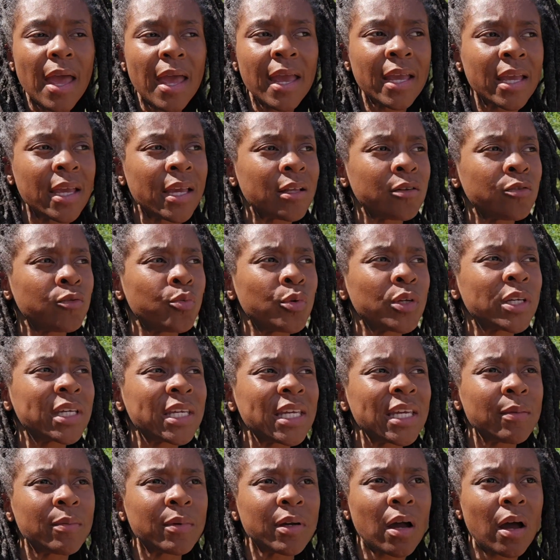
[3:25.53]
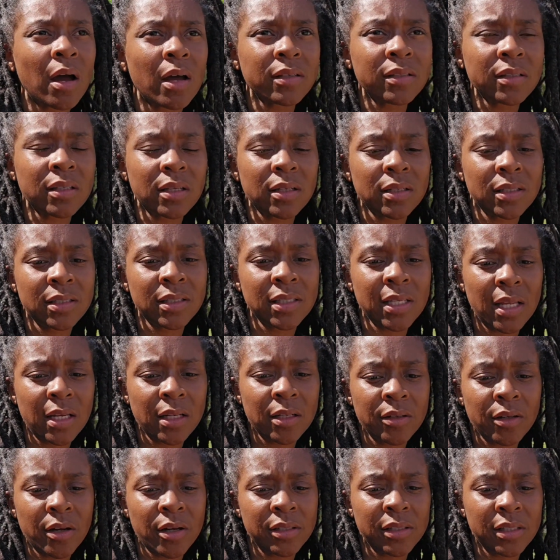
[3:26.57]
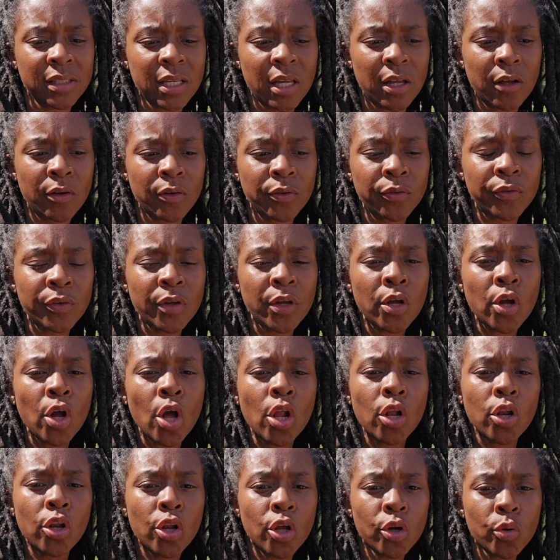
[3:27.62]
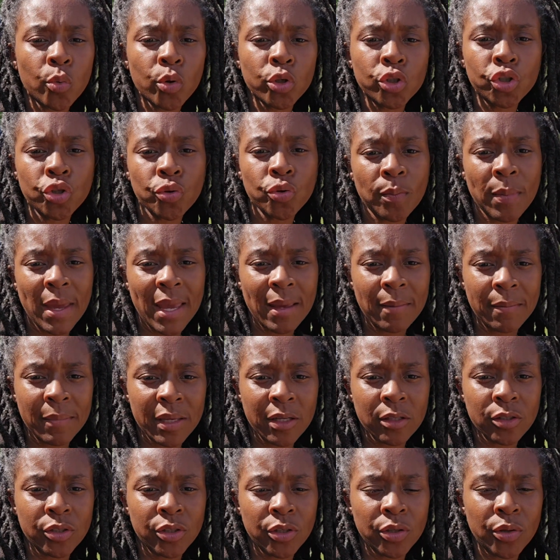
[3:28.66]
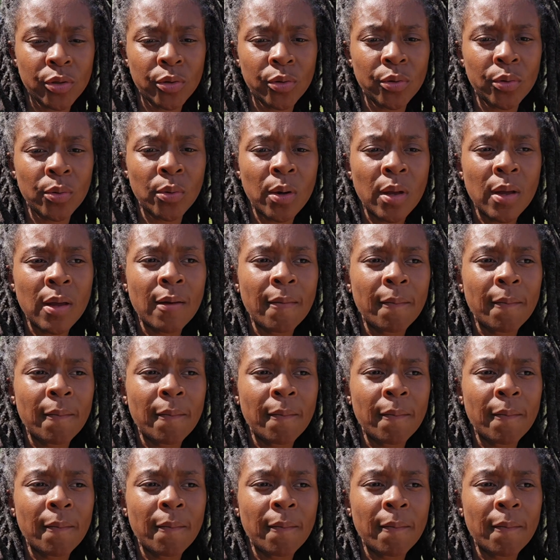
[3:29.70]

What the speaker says: And we keep constantly telling ourselves, look what you made me do.